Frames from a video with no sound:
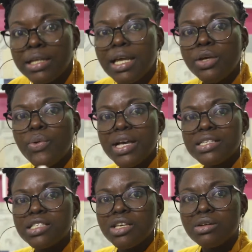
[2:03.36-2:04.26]
Then you go and
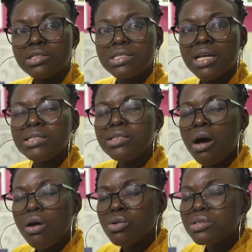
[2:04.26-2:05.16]
see your sister and
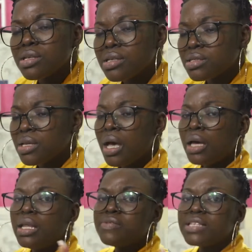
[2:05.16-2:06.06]
tell, oh sis,
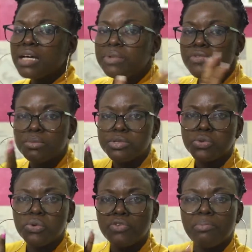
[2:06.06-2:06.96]
they've sacked me from
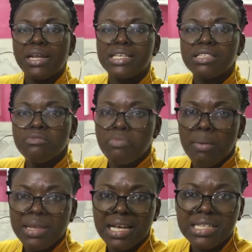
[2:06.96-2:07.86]
school fees, but it seems
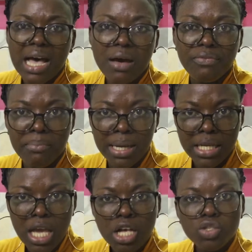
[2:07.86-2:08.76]
mommy doesn't have
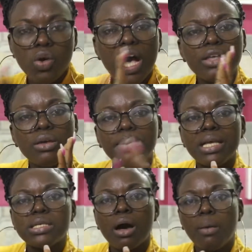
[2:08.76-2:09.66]
money, so can you
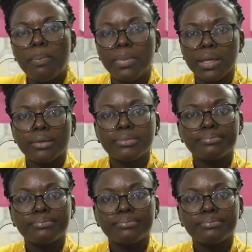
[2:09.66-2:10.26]
please help me?